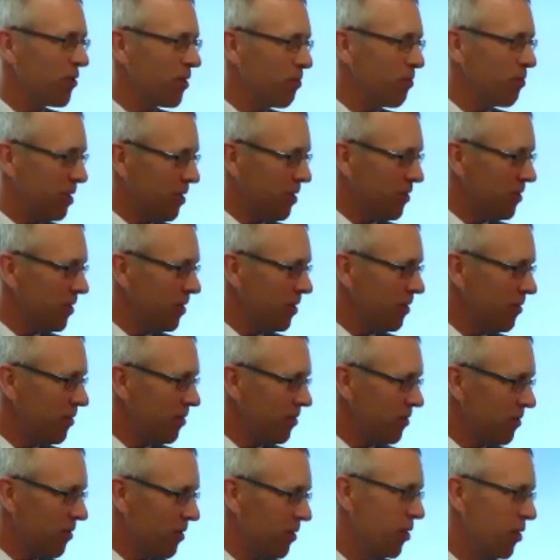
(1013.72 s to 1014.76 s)
knows the business,
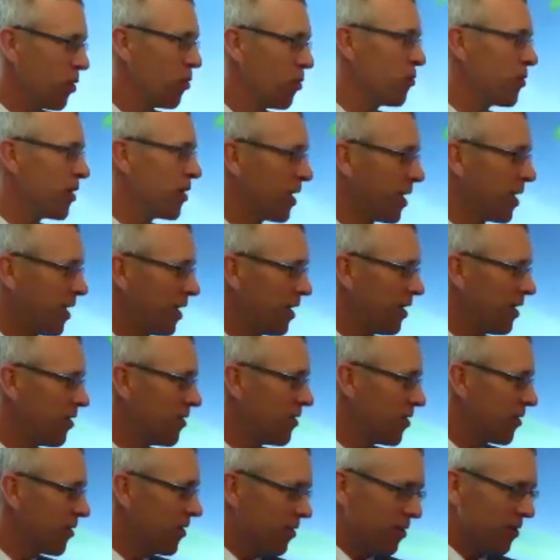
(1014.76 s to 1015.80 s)
knows the
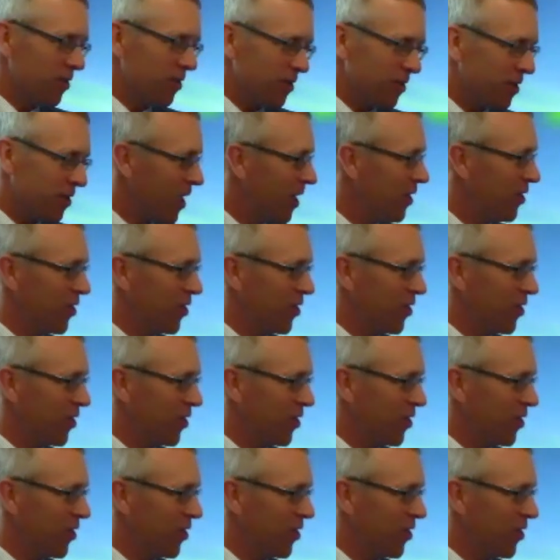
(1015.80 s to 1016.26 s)
kids, then